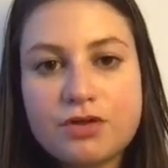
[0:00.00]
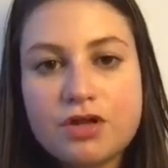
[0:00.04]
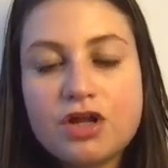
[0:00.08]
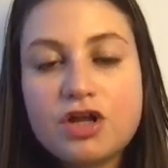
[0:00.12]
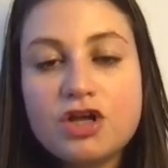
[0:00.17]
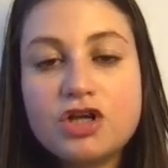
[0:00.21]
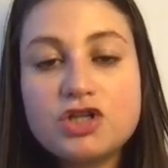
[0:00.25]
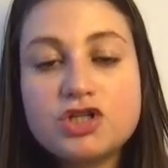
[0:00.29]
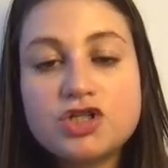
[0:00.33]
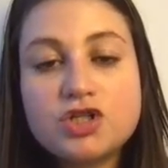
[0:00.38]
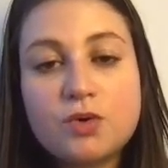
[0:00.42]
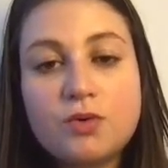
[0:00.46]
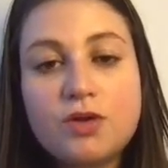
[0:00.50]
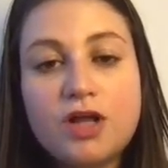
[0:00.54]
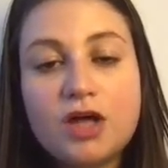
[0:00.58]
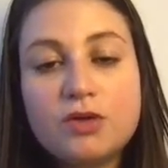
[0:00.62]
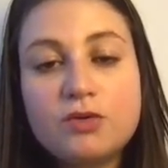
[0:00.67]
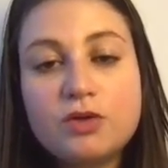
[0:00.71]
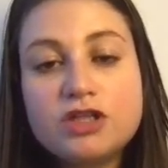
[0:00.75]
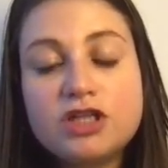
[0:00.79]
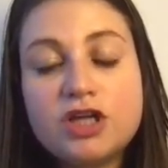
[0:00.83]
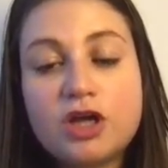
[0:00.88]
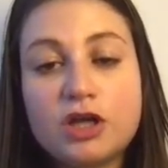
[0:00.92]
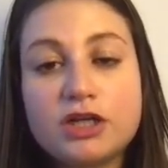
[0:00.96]
So now
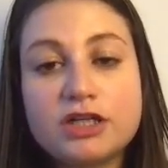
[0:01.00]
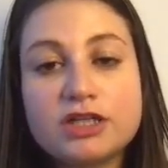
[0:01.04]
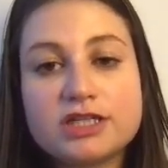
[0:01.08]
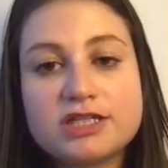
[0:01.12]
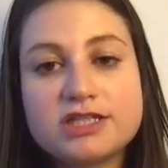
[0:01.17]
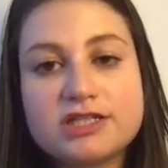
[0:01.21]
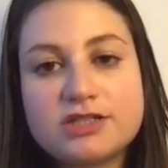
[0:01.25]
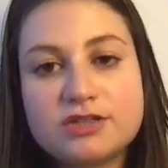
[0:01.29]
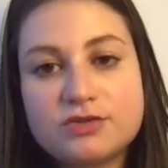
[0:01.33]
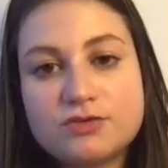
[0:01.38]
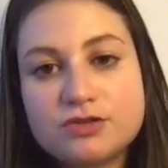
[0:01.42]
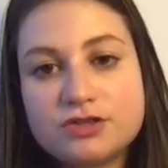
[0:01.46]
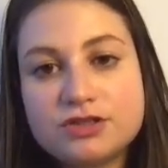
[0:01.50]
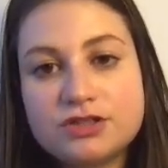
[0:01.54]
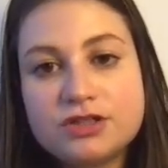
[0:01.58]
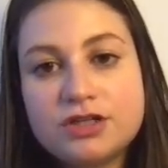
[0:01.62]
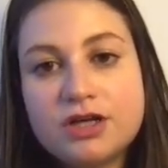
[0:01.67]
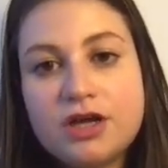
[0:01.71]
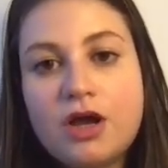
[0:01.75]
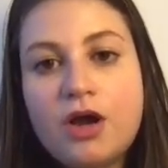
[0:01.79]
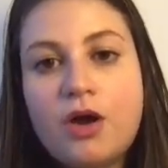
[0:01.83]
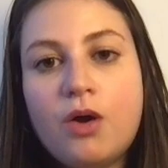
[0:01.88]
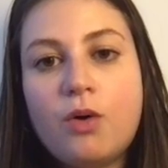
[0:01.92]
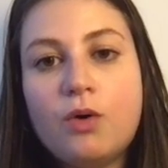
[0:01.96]
that you understood
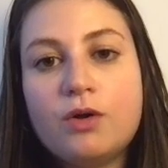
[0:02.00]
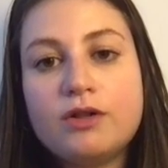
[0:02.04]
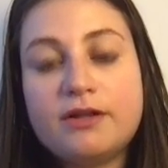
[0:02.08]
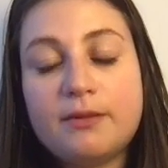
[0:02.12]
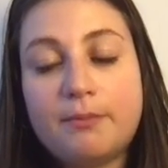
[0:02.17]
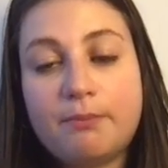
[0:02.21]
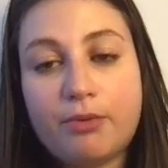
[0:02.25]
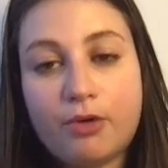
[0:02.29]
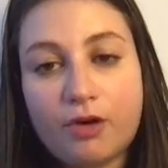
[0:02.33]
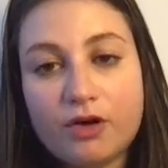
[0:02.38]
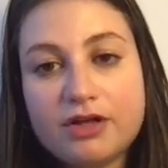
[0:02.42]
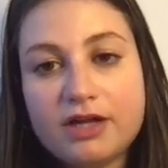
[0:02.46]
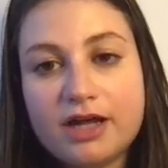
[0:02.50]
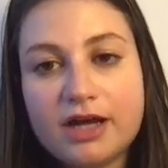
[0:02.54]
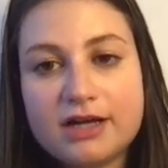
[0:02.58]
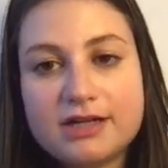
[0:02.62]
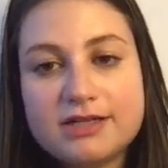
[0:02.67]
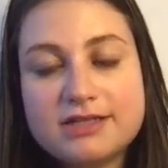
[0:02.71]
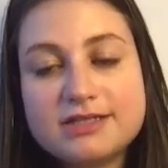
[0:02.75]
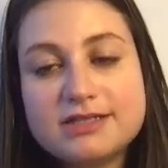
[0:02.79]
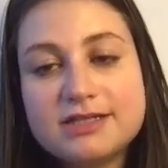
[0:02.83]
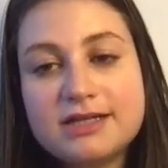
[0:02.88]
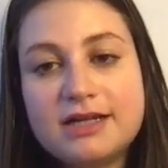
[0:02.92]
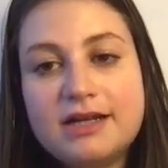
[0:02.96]
the
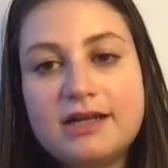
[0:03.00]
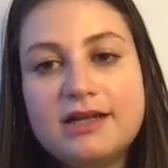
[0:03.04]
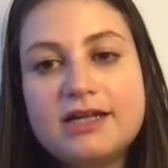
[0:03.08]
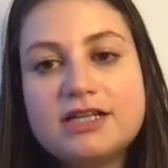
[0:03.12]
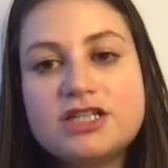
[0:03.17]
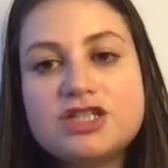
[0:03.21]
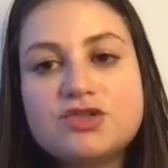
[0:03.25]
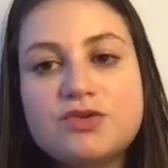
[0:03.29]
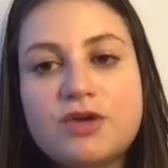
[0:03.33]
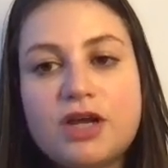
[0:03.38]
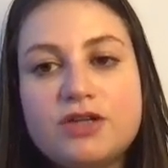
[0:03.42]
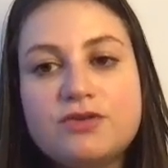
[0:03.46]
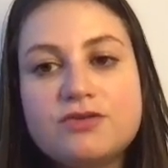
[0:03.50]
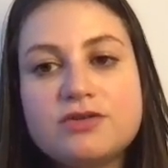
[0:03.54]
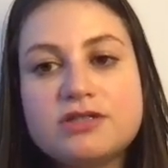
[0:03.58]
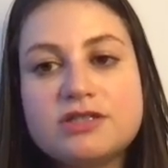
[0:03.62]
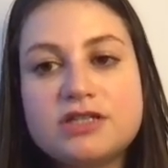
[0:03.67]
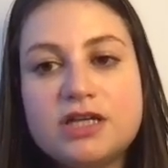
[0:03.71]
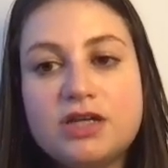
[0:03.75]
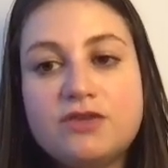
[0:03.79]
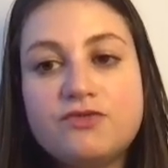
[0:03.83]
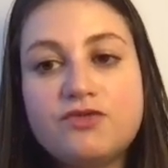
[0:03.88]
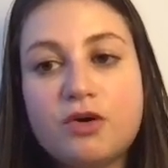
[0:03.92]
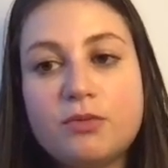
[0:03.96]
products, let's try to see
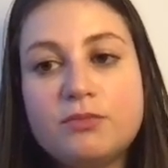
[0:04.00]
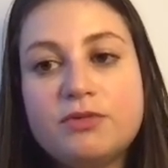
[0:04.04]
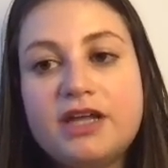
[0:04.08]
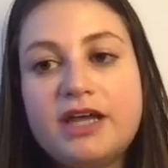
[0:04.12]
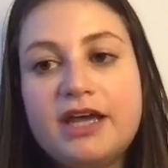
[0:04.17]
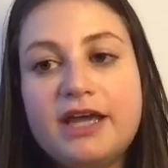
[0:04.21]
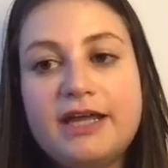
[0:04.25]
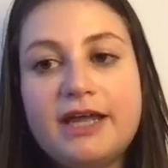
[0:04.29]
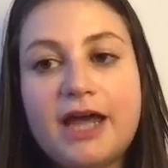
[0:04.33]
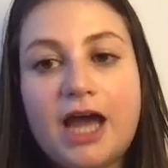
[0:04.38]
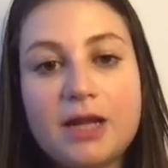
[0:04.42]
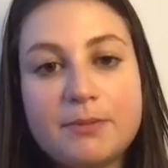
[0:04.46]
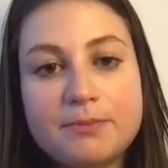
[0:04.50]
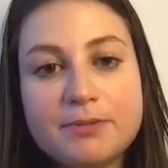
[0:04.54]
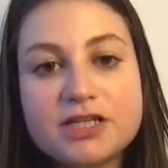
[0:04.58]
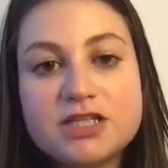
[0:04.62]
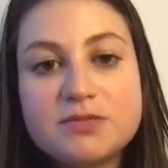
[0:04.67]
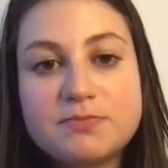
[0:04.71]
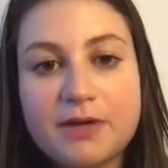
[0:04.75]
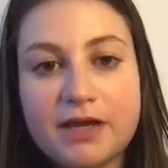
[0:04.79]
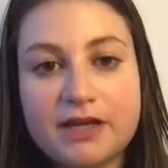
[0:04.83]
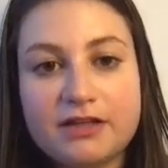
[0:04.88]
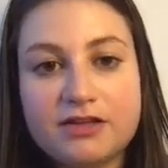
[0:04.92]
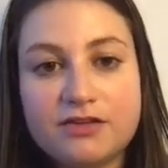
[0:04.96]
it from the AI
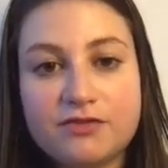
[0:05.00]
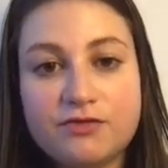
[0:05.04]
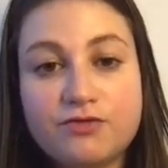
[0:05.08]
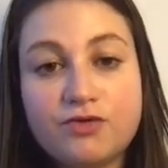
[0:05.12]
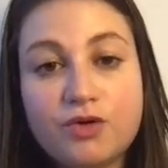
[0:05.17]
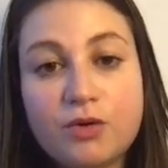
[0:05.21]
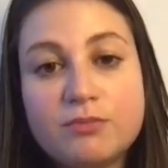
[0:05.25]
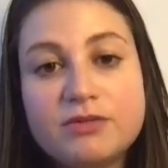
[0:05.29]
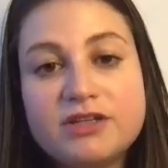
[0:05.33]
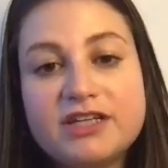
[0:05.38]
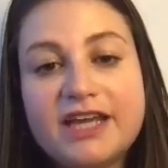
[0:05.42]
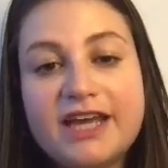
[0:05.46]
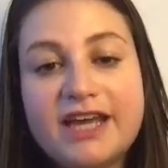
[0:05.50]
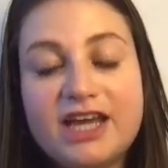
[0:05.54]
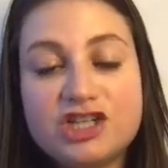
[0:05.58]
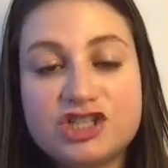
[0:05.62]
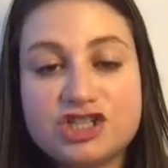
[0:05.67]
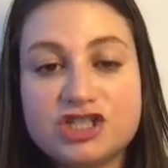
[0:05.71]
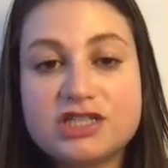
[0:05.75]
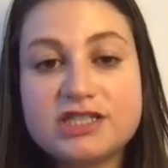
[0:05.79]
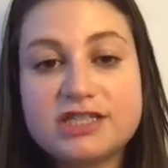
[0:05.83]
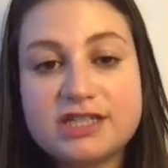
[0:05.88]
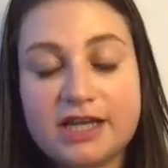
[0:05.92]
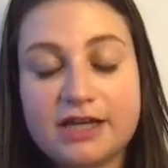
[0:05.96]
perspective, from the
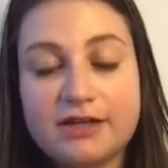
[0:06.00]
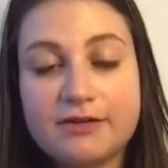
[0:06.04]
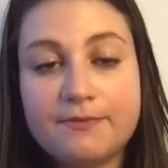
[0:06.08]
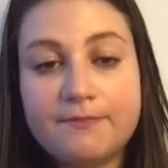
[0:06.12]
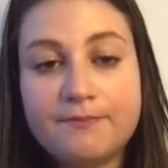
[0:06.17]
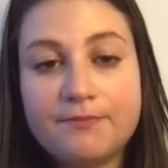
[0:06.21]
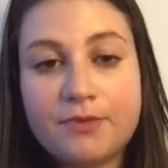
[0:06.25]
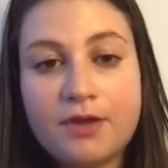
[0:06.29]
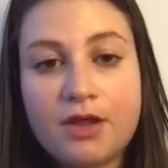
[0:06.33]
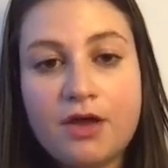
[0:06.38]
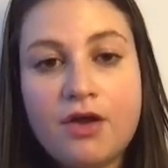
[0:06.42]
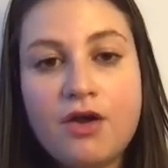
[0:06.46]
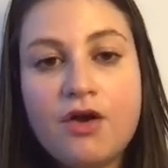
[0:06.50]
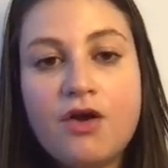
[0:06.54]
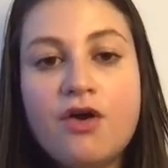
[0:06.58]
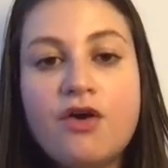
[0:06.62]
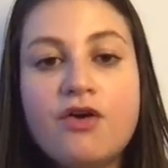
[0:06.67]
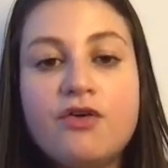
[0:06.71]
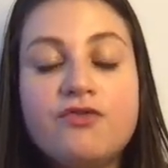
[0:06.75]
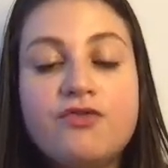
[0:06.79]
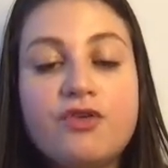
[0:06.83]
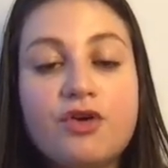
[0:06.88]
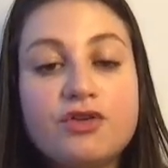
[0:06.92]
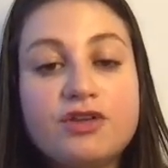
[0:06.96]
engine side.
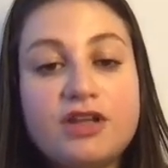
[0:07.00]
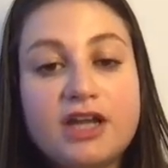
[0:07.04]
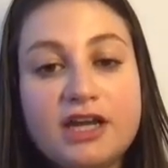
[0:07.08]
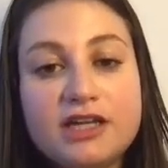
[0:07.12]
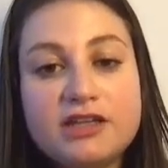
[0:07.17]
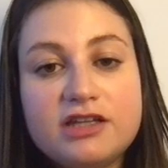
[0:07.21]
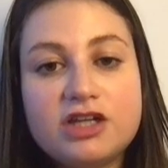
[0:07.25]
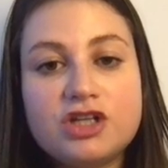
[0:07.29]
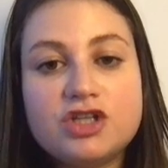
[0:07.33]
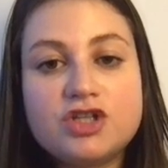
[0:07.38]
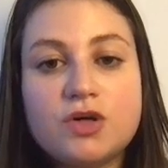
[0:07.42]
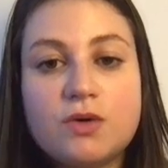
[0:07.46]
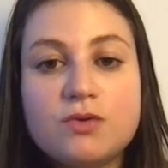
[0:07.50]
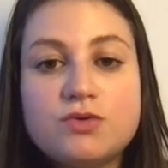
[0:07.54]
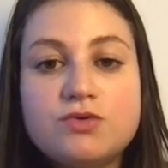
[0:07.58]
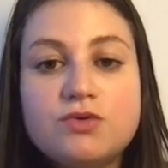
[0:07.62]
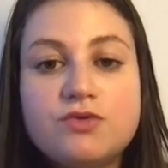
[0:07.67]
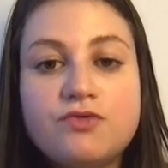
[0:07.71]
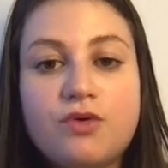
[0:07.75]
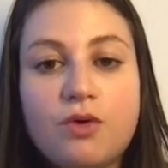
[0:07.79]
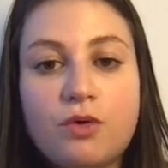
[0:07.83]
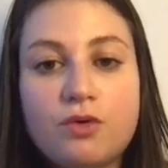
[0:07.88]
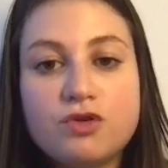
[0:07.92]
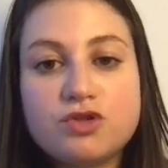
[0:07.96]
For that, I chose to
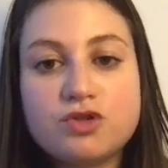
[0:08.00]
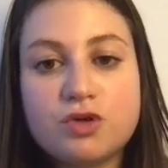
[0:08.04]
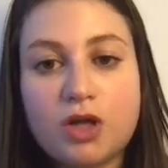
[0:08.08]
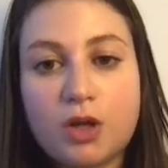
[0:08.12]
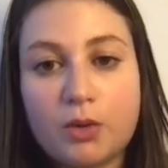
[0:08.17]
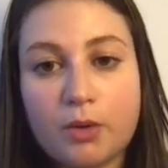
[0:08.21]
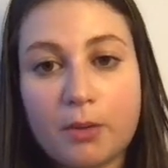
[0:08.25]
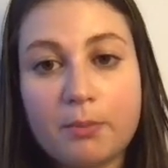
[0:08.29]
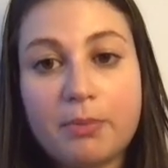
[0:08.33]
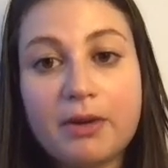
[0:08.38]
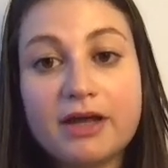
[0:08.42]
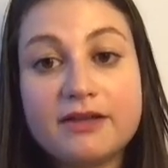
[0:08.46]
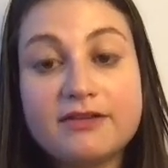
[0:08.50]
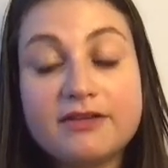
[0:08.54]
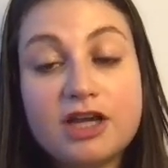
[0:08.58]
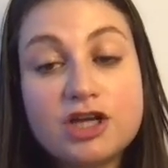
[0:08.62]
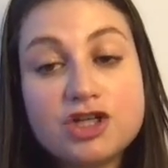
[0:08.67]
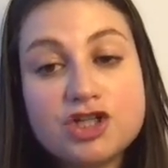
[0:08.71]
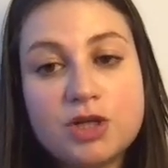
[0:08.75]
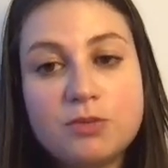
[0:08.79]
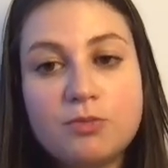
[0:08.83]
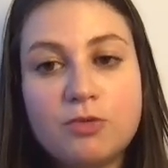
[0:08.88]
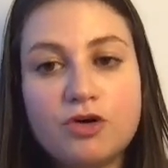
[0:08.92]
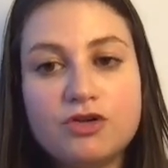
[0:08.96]
focus on our
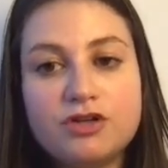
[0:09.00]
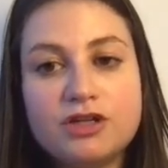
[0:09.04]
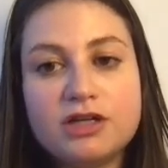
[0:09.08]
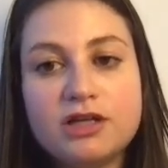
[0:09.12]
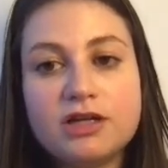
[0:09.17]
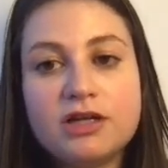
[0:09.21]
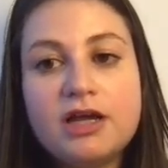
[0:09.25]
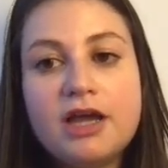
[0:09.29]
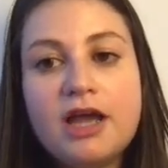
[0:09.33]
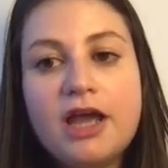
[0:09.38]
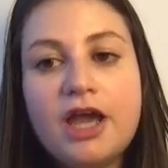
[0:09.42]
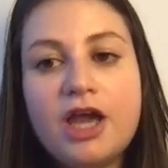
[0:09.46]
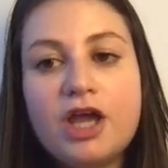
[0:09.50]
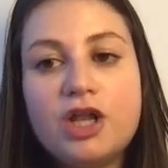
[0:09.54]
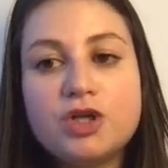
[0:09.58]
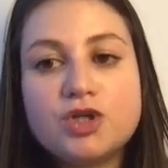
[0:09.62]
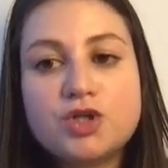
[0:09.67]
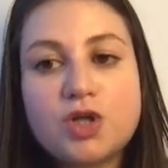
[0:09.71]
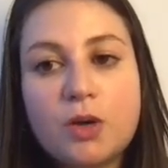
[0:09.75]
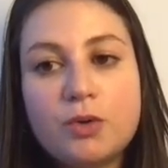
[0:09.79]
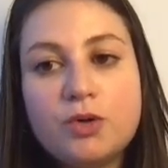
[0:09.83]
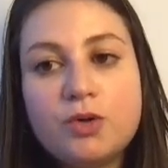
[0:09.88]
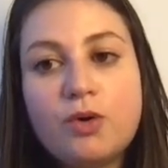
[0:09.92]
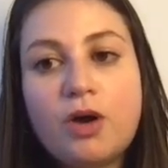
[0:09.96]
prediction model and
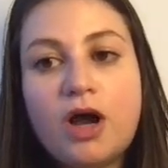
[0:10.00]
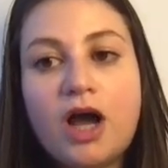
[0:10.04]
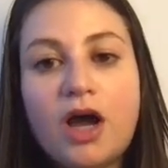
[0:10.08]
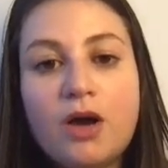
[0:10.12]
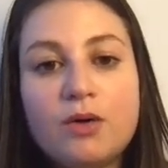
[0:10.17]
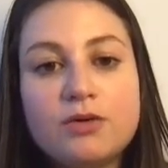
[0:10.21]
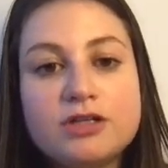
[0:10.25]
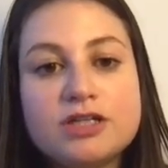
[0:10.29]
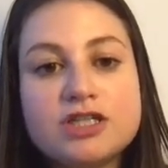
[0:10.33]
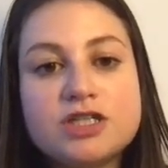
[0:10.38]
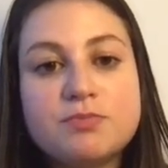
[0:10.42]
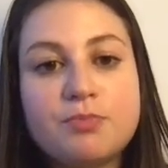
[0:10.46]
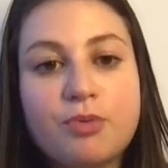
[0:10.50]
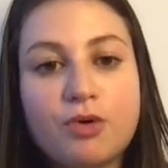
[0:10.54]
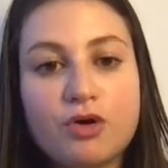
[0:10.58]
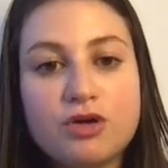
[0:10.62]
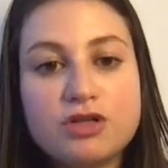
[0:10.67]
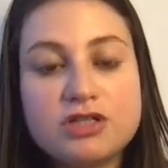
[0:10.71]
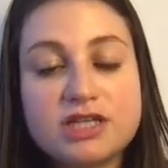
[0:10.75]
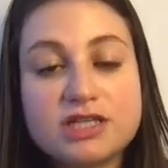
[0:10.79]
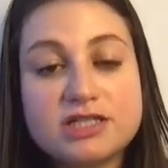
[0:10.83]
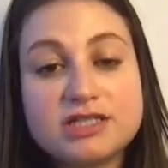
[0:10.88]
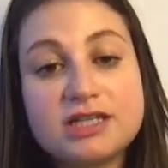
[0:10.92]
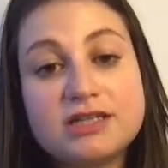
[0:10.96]
show you how this
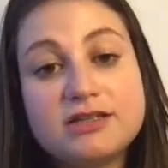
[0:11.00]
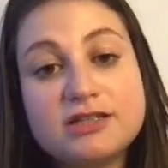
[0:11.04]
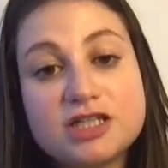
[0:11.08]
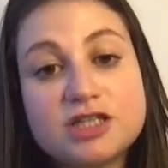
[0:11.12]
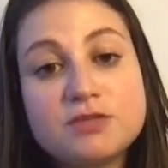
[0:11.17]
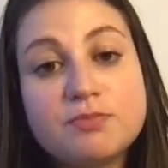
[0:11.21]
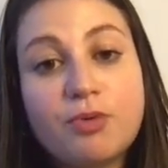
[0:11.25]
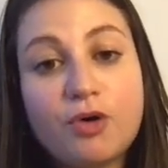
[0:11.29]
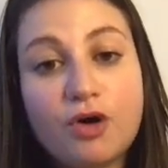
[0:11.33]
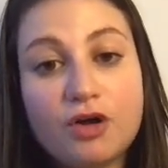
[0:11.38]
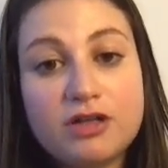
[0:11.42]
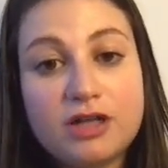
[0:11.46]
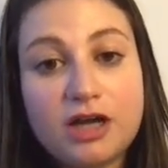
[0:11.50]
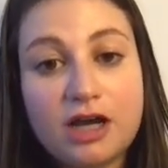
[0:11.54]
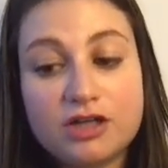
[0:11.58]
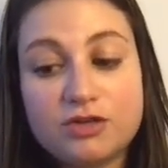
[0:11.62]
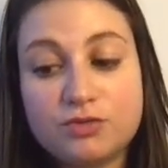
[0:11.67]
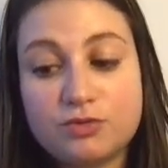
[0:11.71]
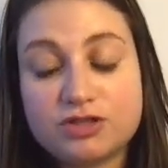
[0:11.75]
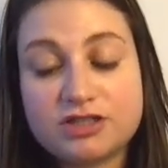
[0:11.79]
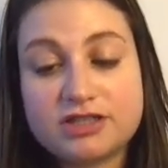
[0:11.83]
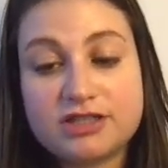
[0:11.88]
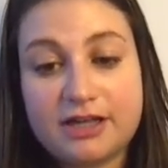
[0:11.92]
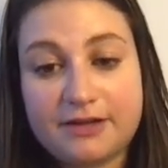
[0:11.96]
process and this product
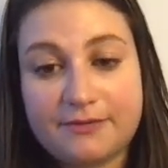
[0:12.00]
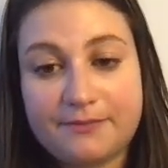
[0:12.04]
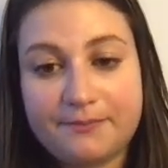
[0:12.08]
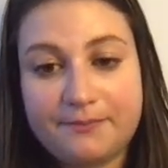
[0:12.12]
was done.